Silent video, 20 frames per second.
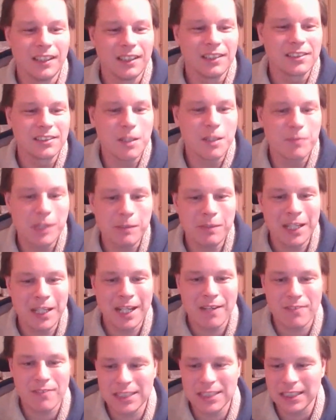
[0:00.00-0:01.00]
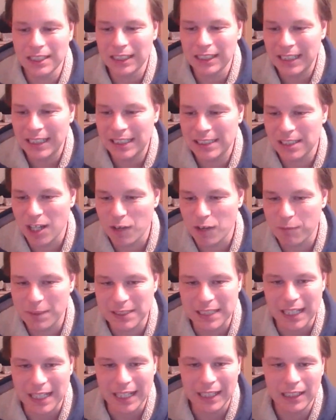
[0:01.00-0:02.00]
So I'm going to be here until at least
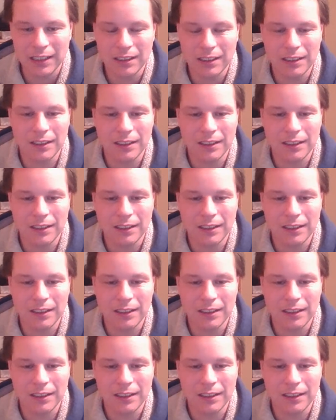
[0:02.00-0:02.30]
8:30.